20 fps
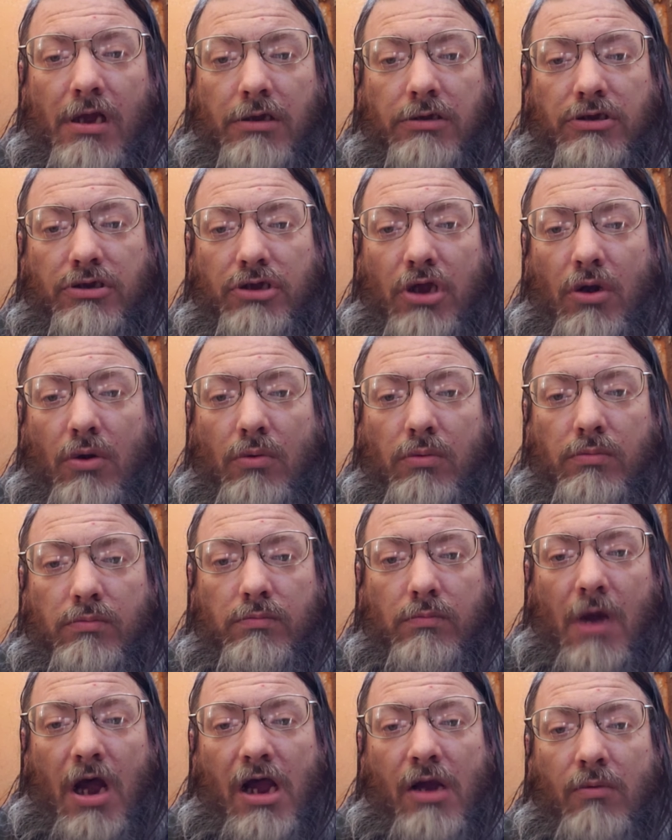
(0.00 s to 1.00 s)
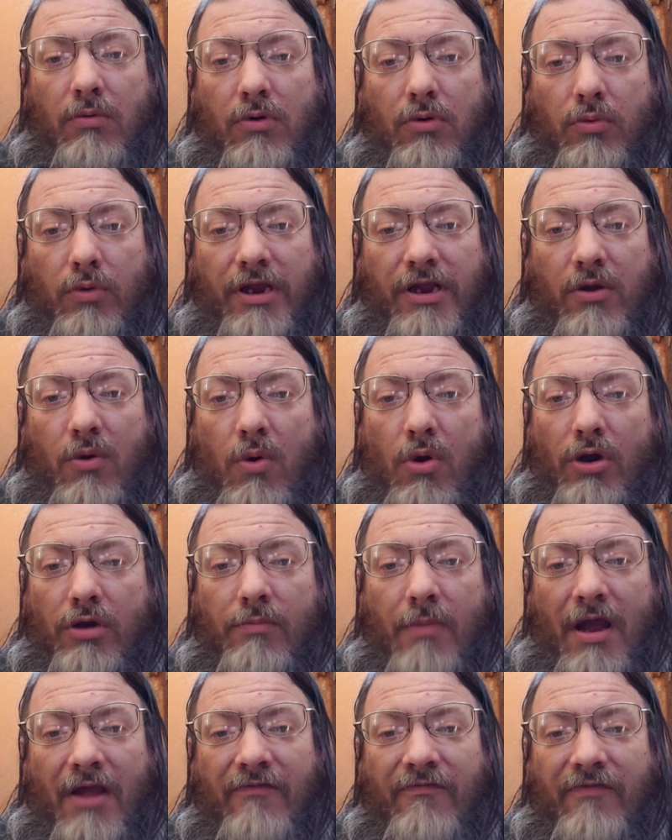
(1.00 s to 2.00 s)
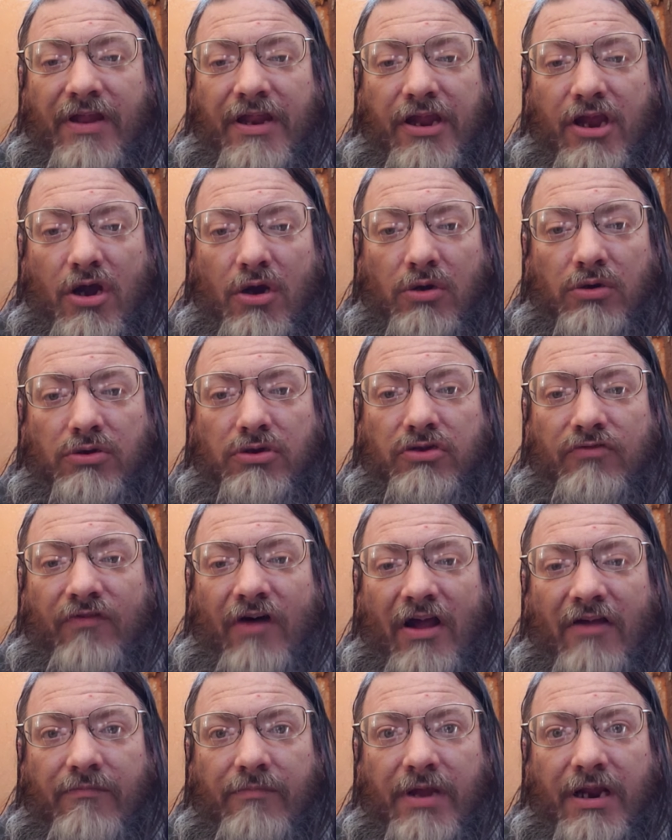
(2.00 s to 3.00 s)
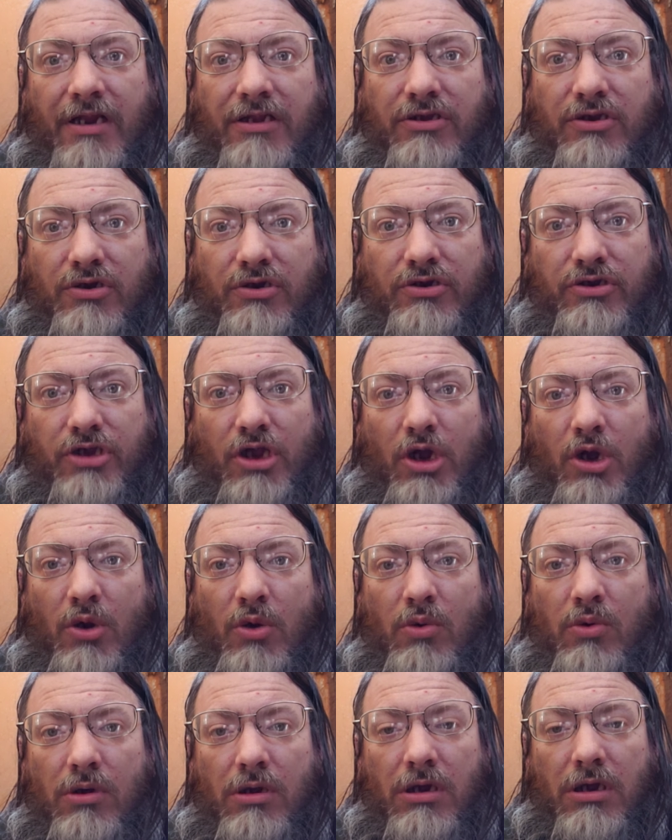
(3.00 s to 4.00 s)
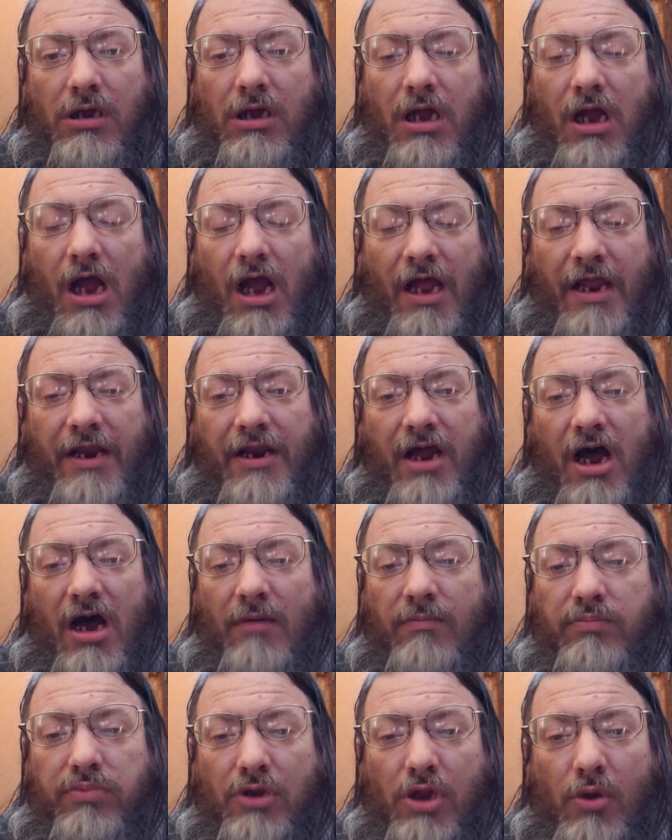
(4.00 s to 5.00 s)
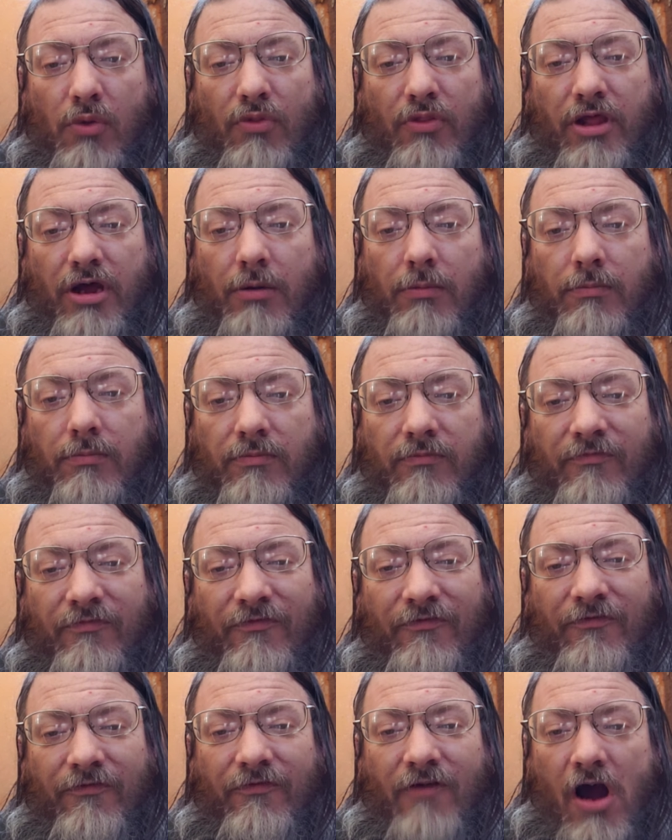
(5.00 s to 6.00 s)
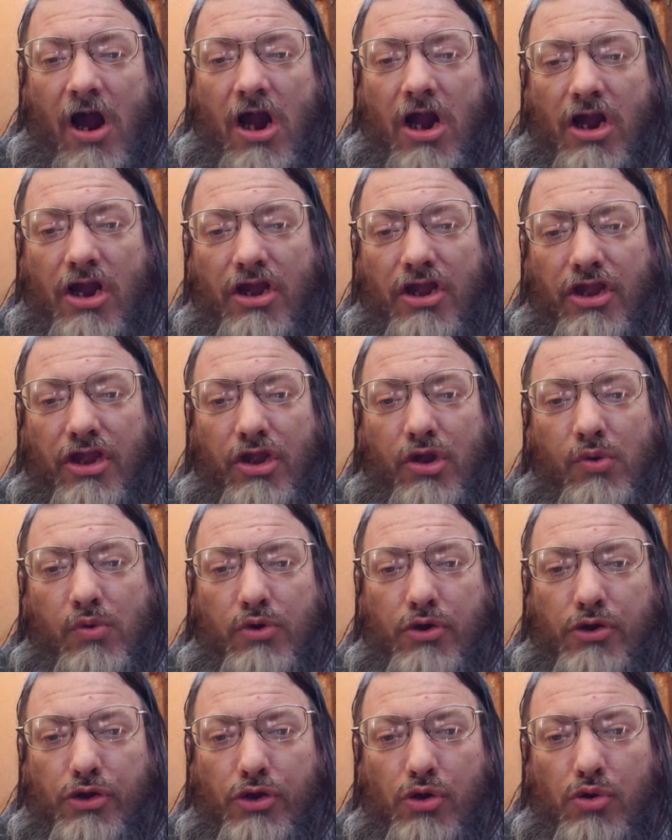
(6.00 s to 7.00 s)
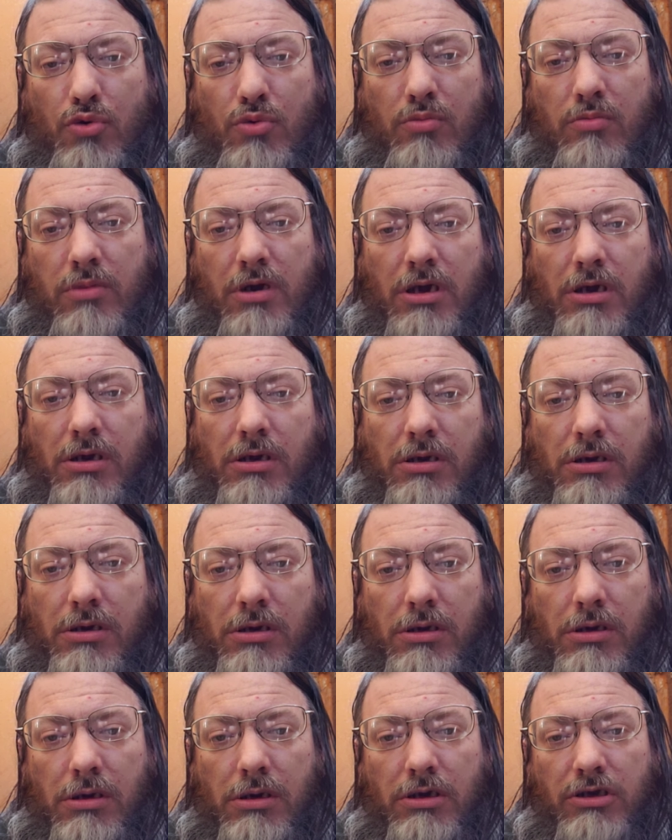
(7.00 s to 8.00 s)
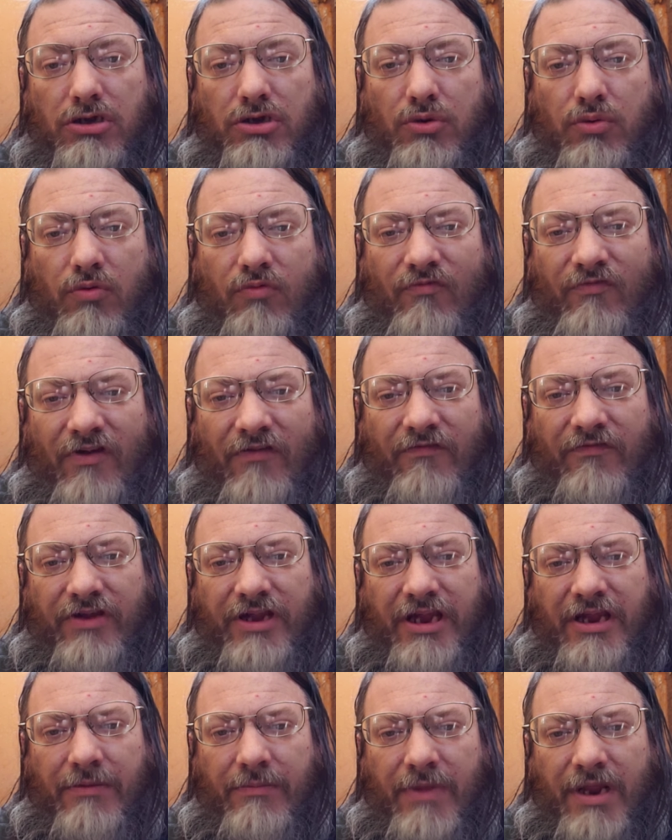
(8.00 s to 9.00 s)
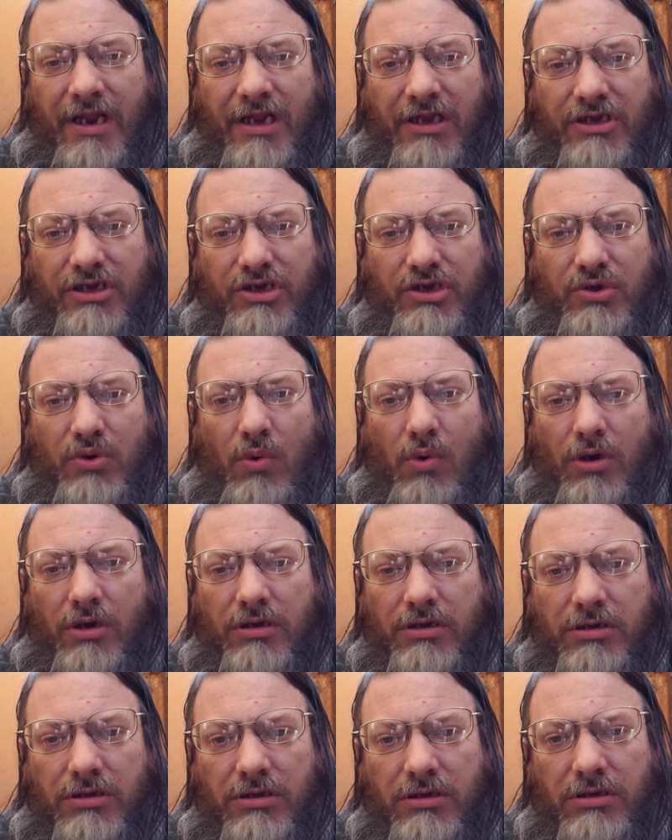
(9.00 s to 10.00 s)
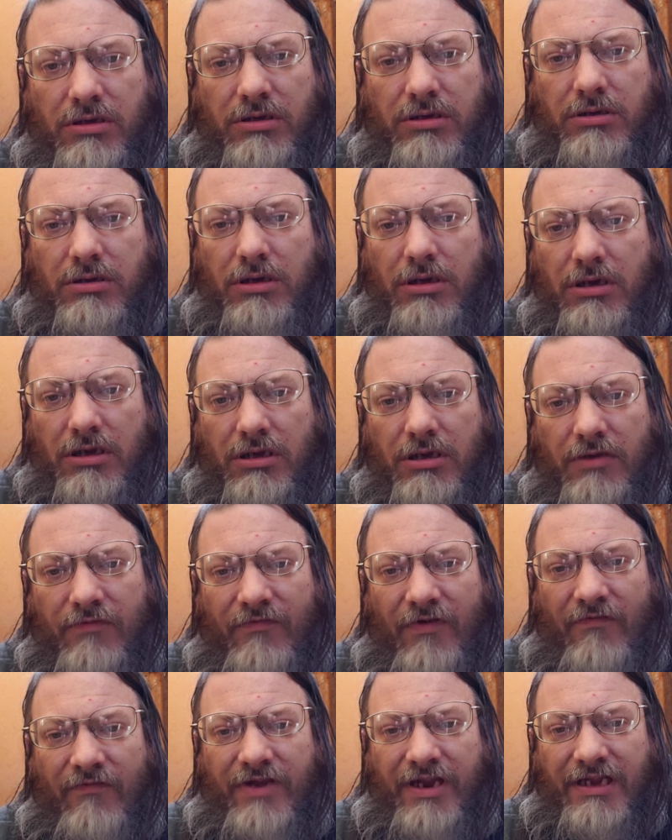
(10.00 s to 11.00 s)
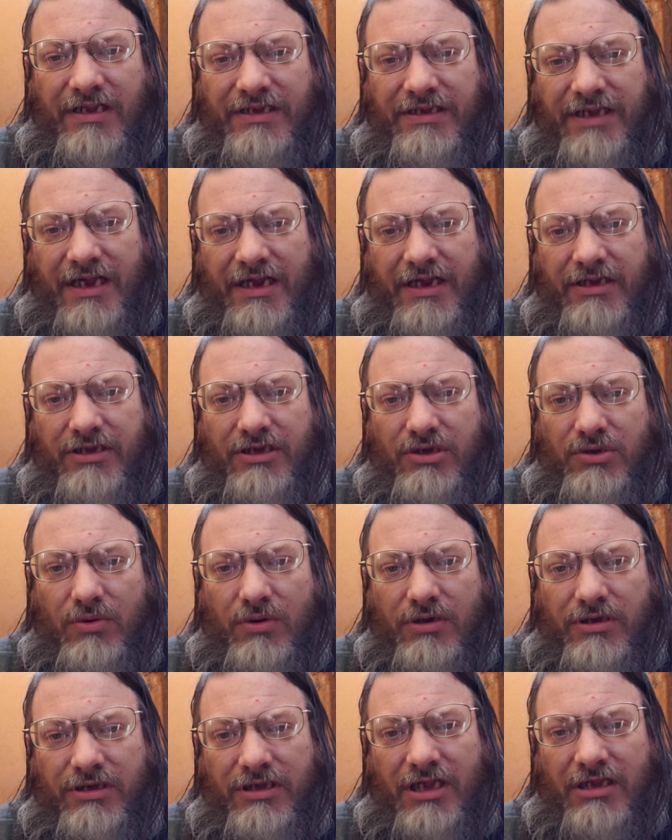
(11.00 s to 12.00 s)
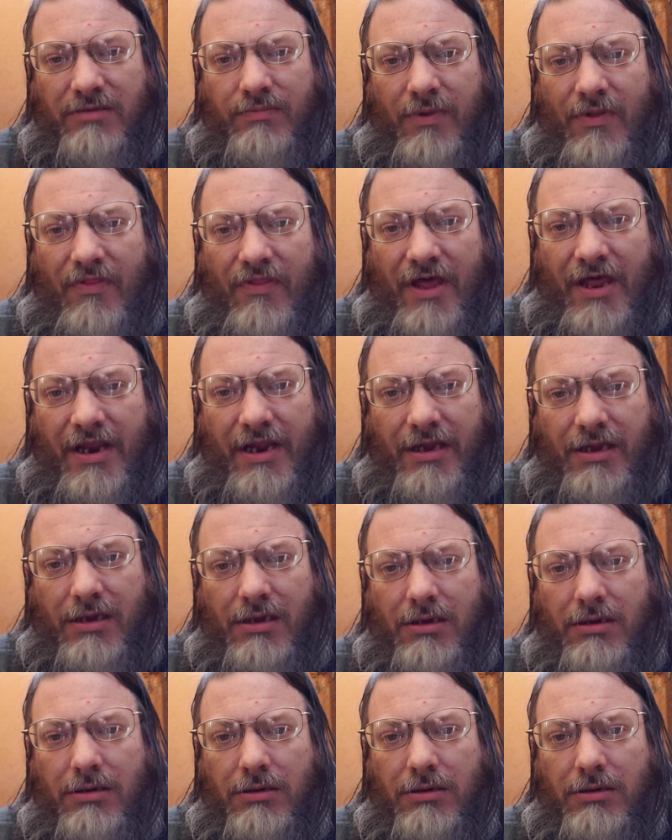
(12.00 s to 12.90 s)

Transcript: So, I will record my videos five minutes or so and upload them. Fuck YouTube. 15 minute shorts. 15 second shorts. That's pathetic.